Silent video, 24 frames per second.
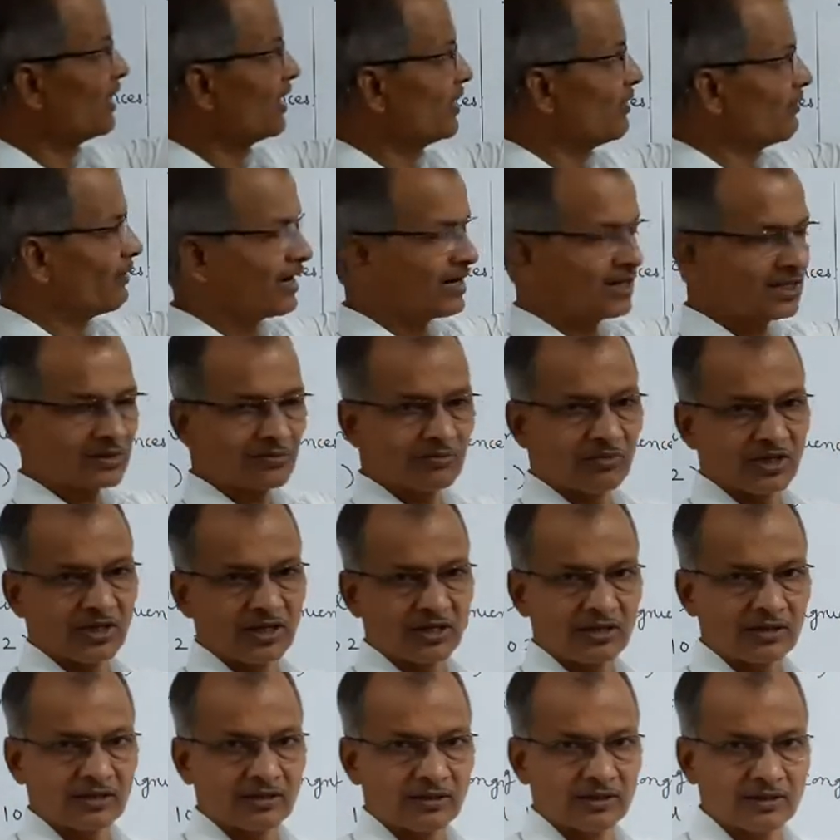divides
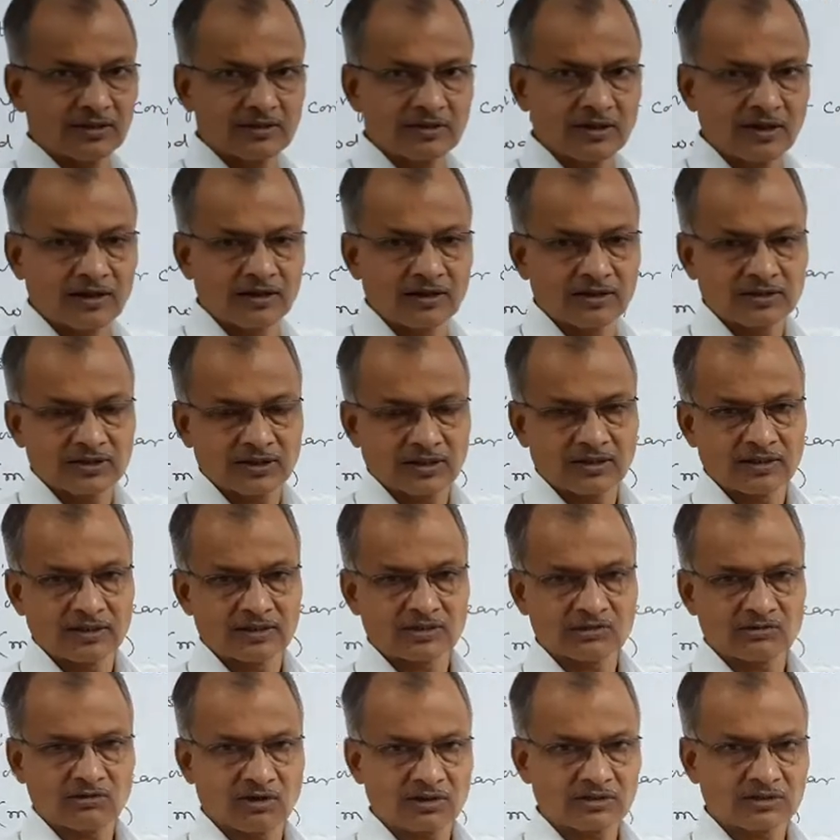B, this condition
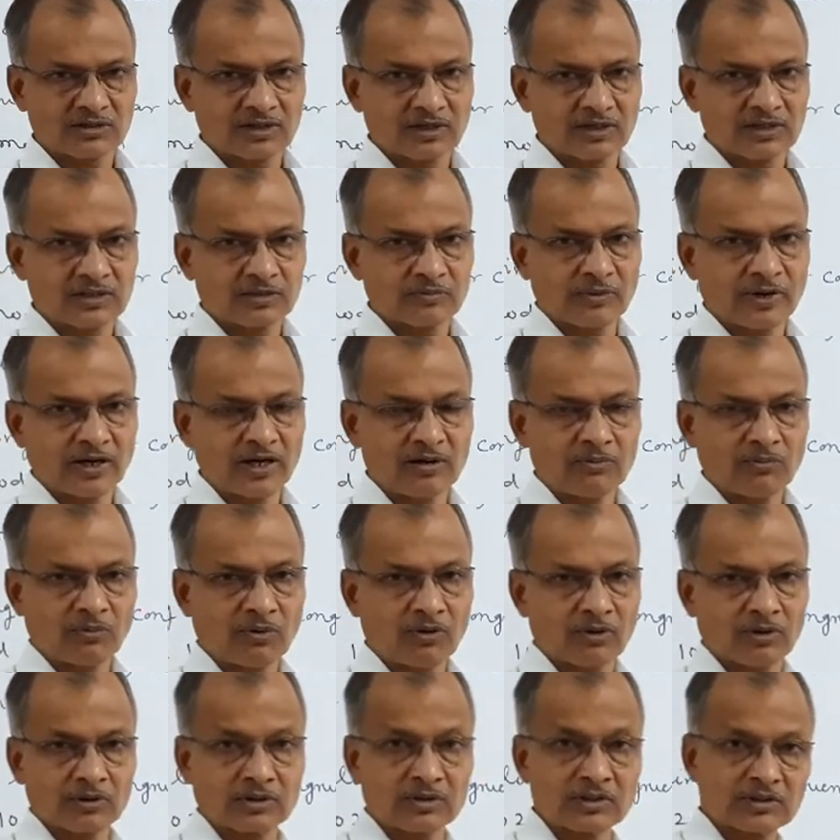is not satisfied
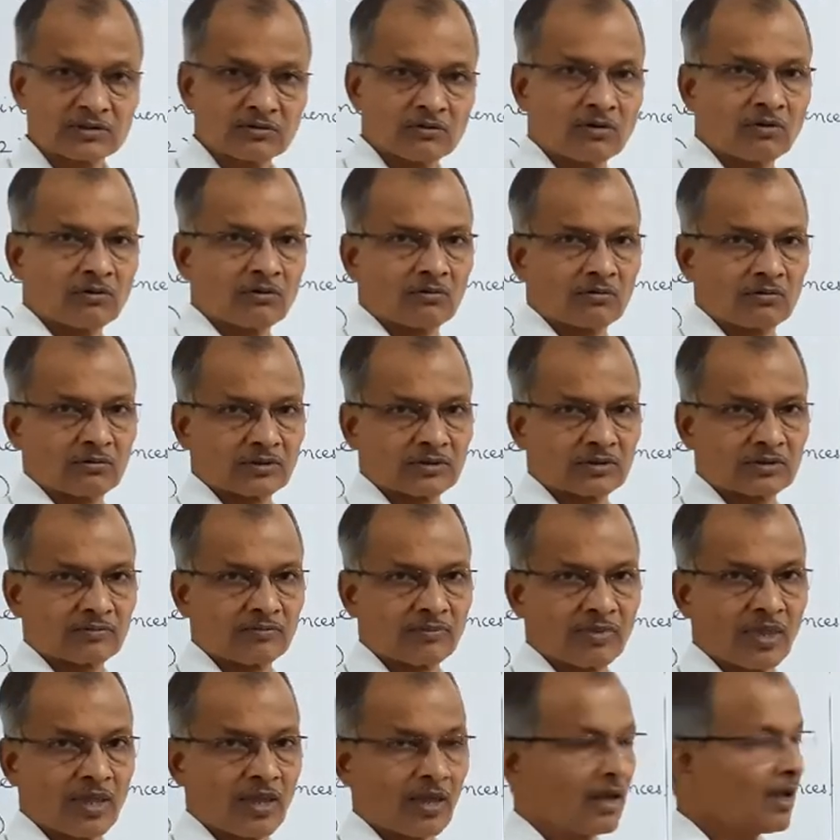for this
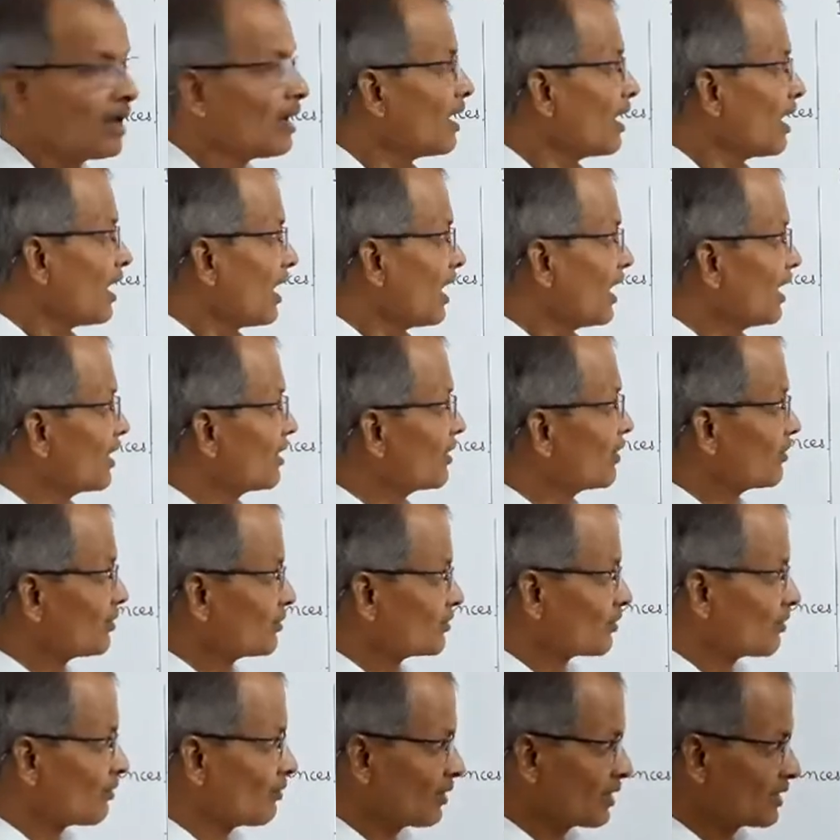congruence. And
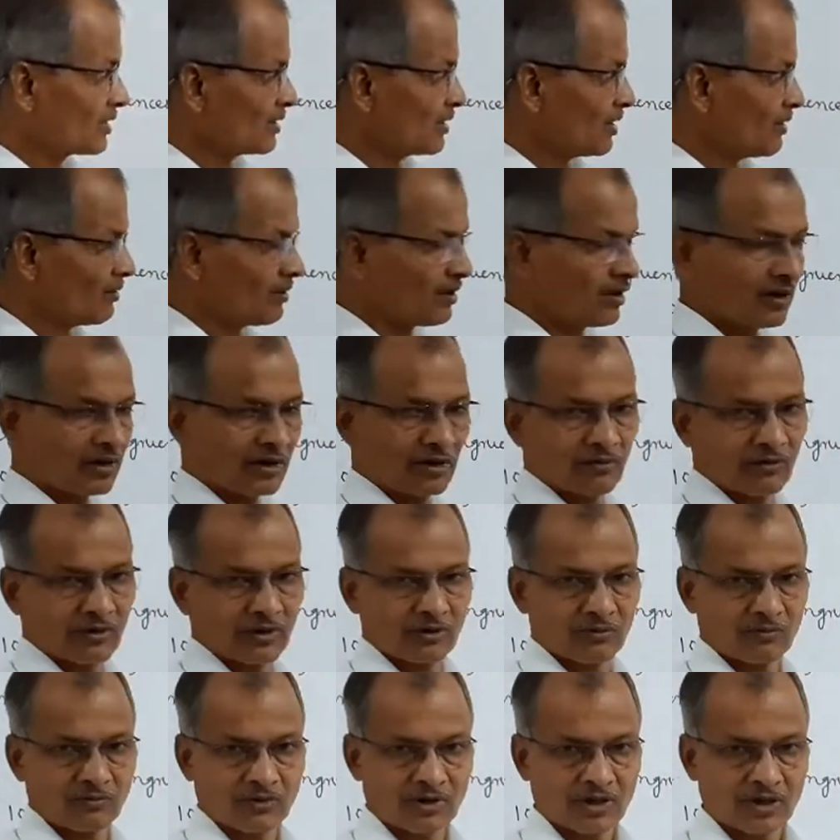so what is
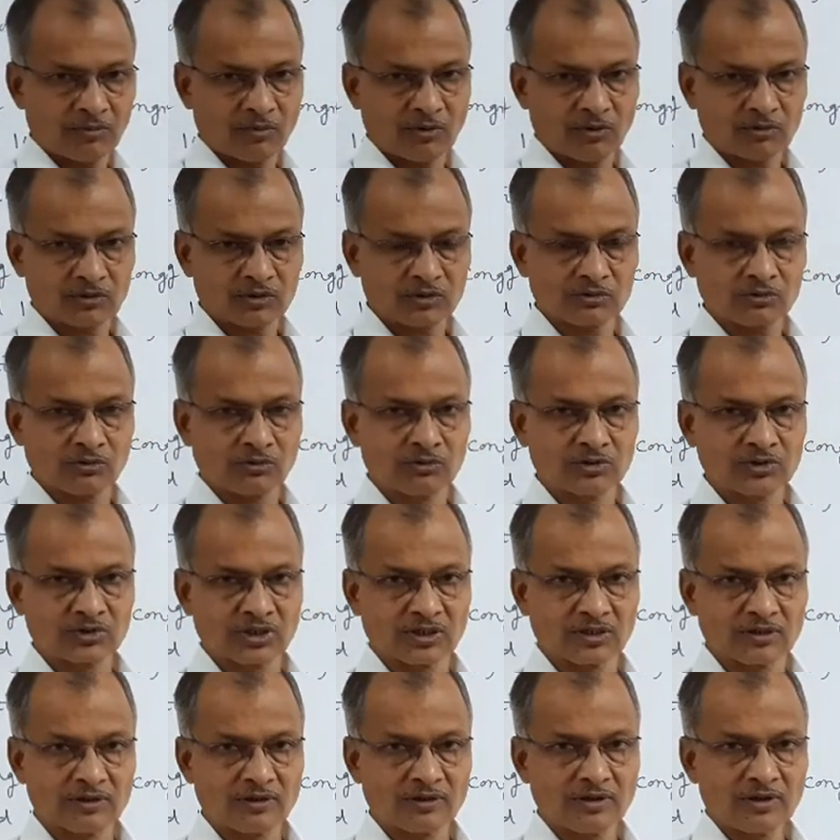what about the
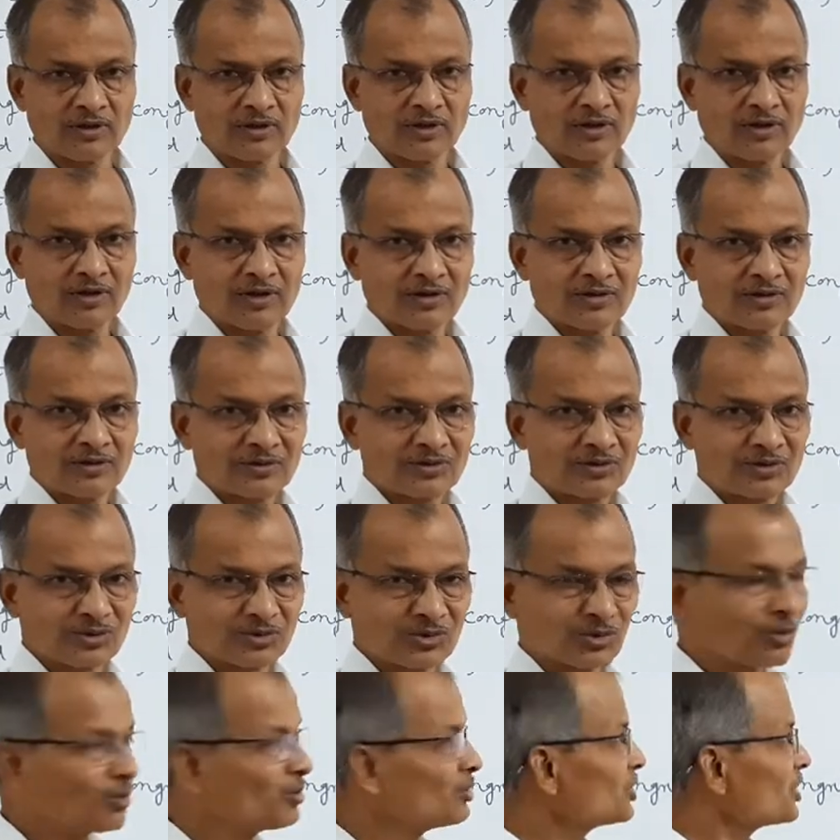solution? So
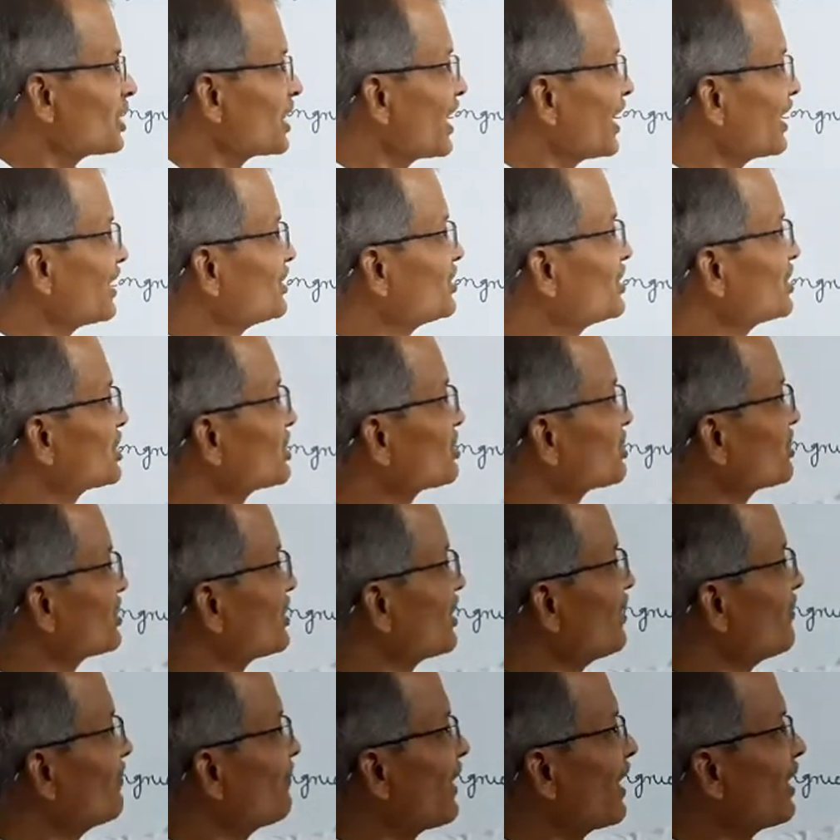solution exists
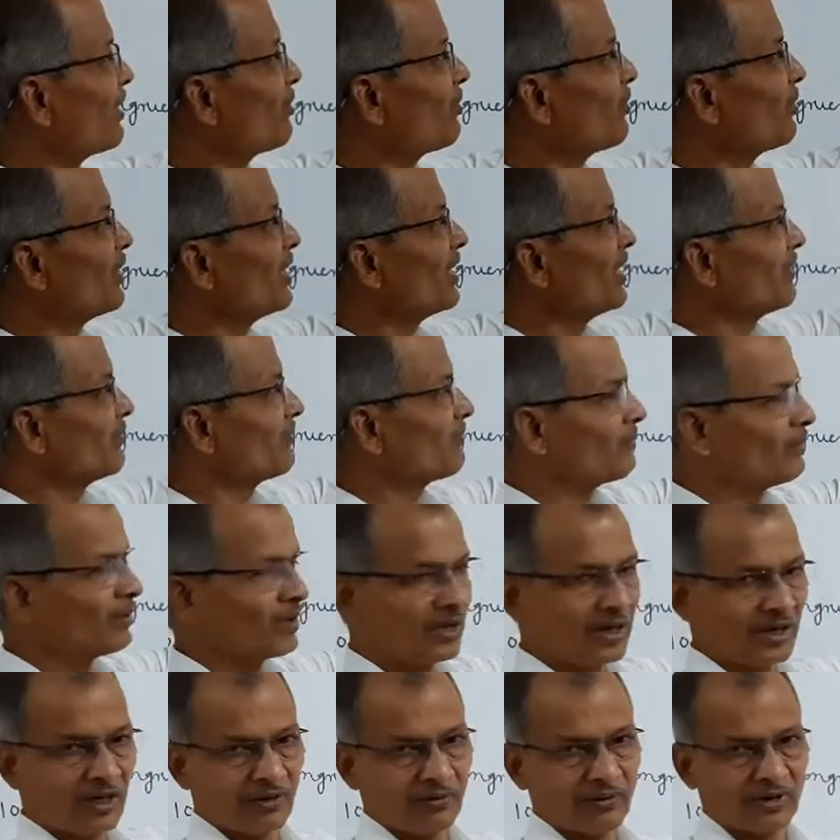if and only if
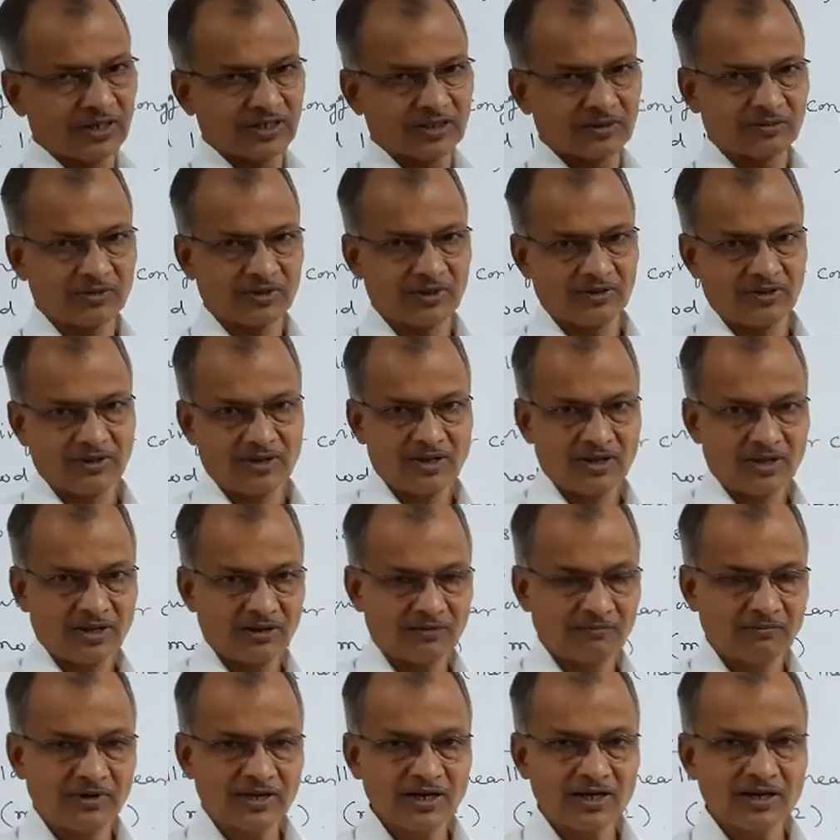D divides B.
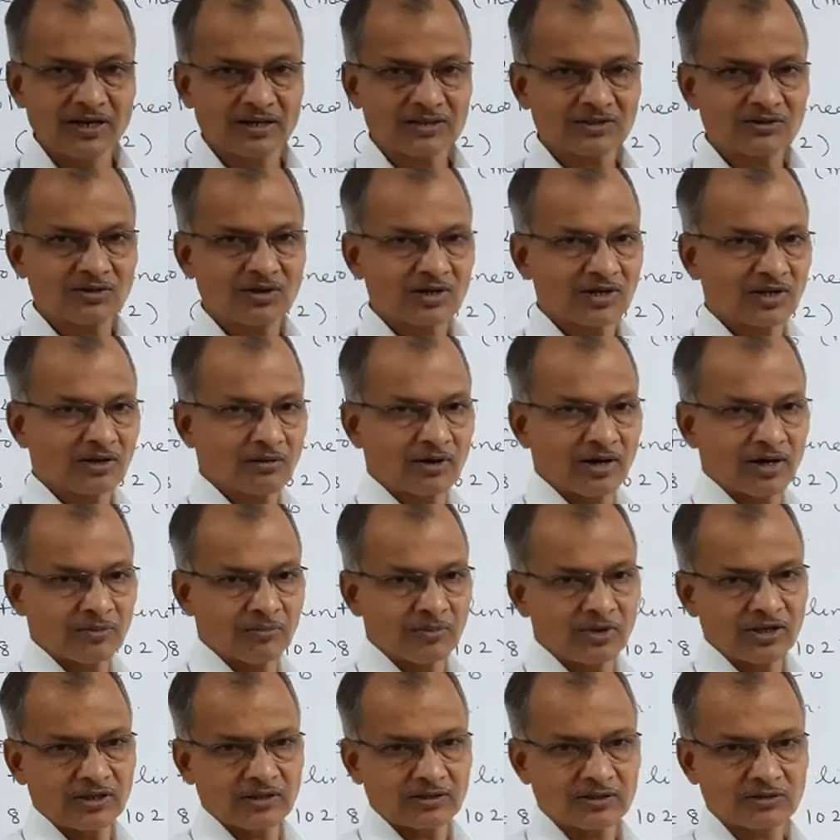If D does not divide
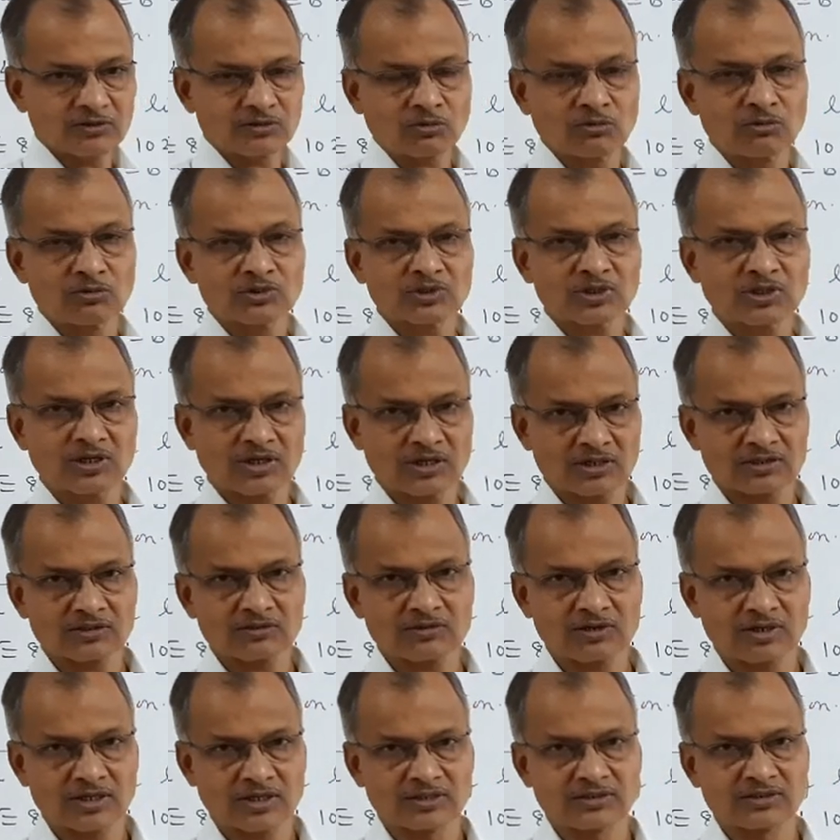B, the solution does
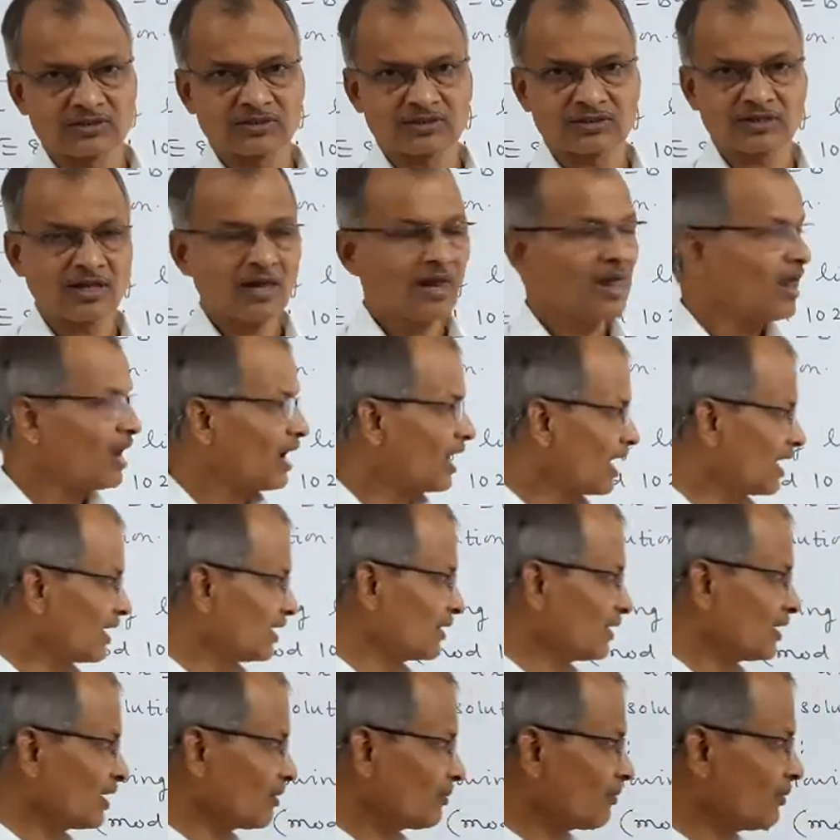not exist, and
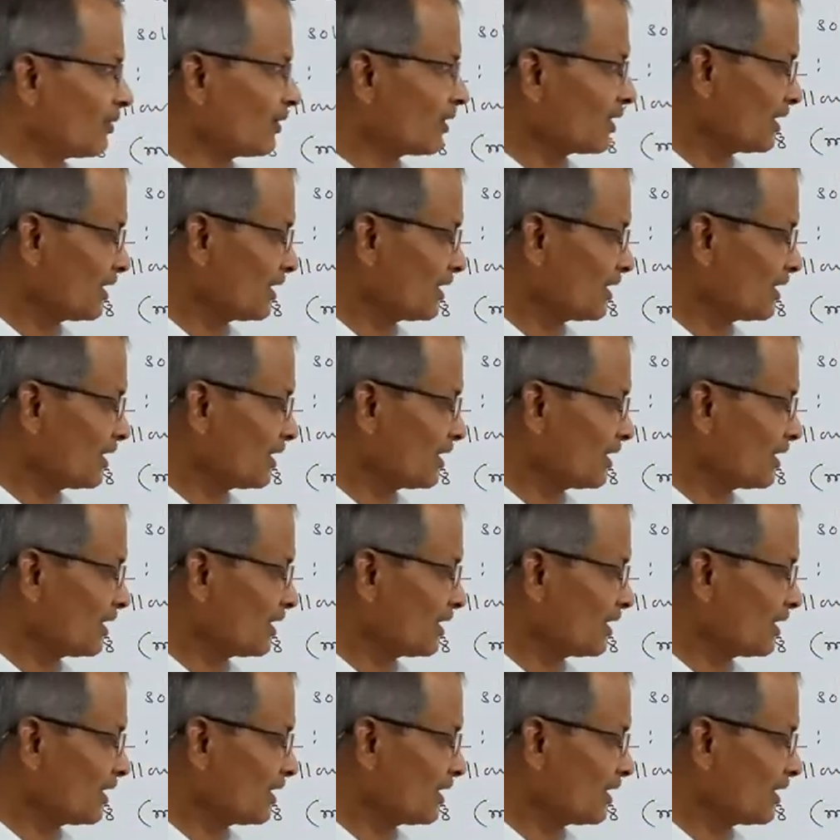therefore